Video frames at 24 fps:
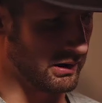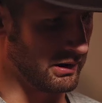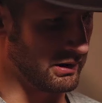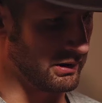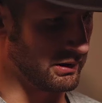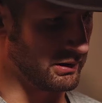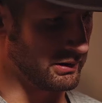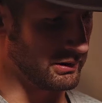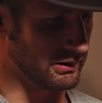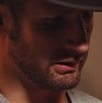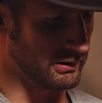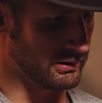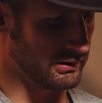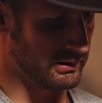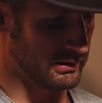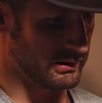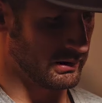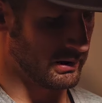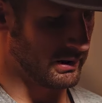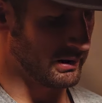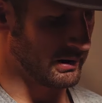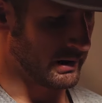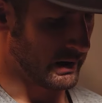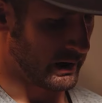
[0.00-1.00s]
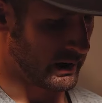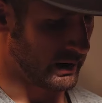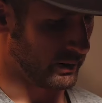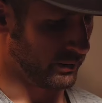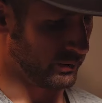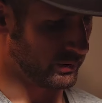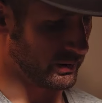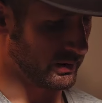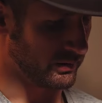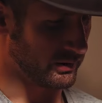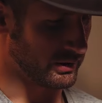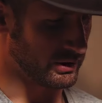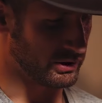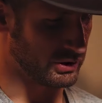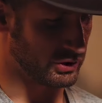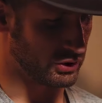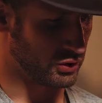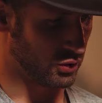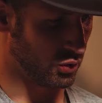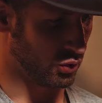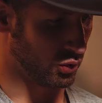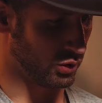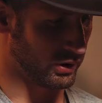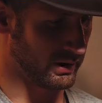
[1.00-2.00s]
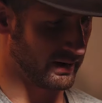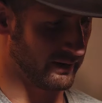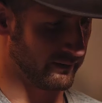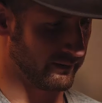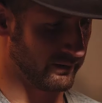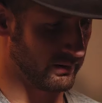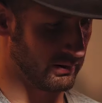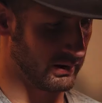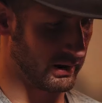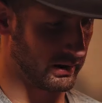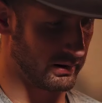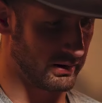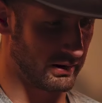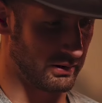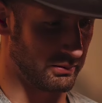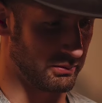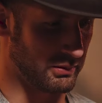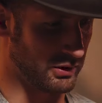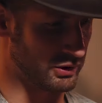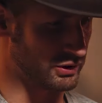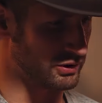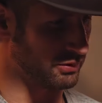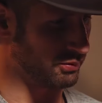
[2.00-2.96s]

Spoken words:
is inherent in the story, I feel like the most